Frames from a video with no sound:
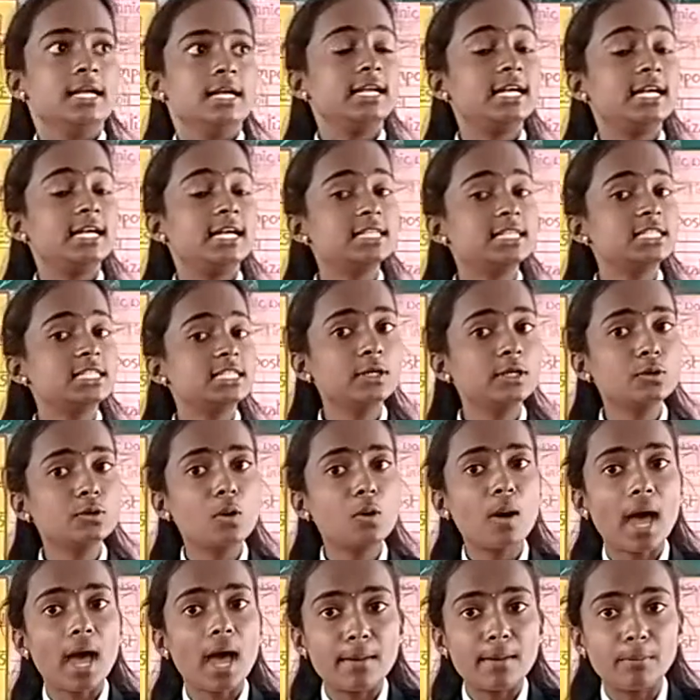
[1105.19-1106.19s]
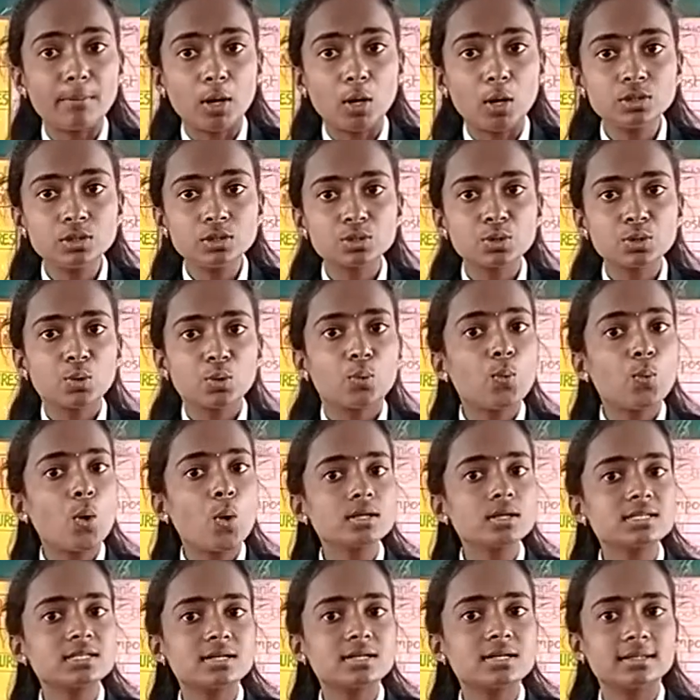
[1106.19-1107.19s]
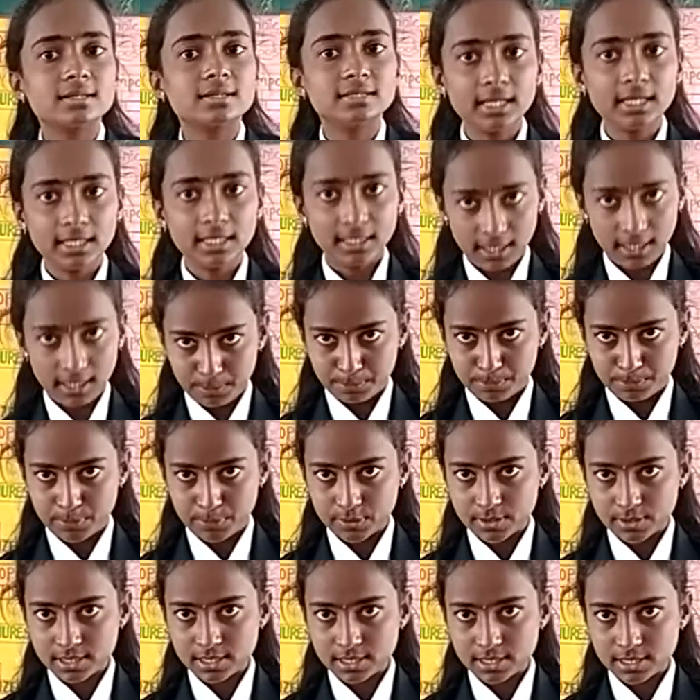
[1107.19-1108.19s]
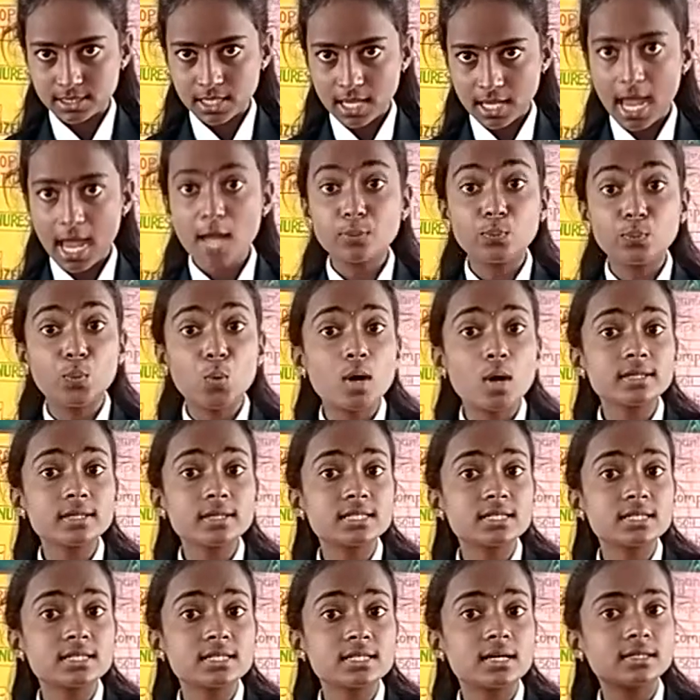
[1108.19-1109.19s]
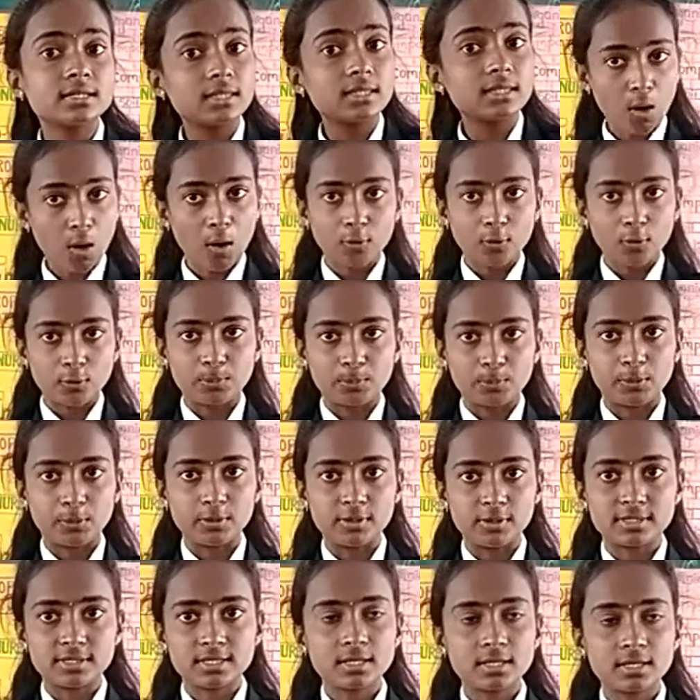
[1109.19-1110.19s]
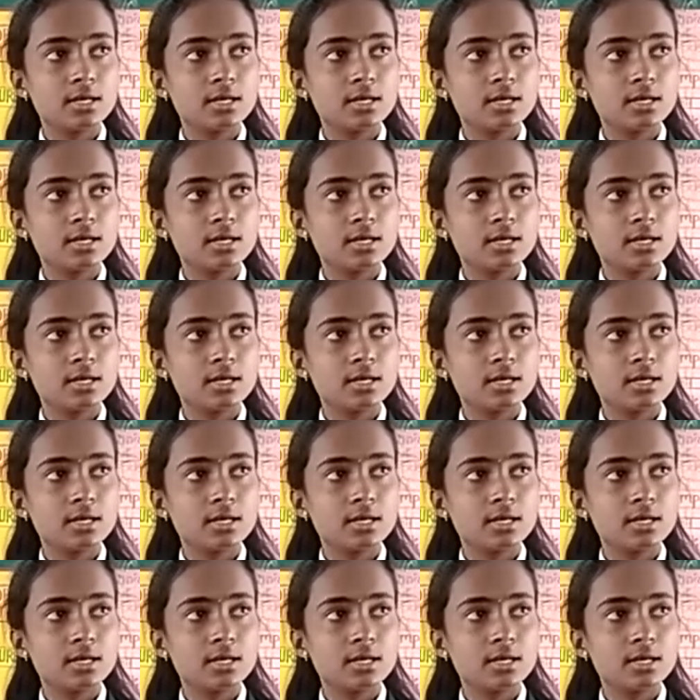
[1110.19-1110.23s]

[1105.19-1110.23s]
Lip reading: Let's we know about what are the inputs and what are the outputs.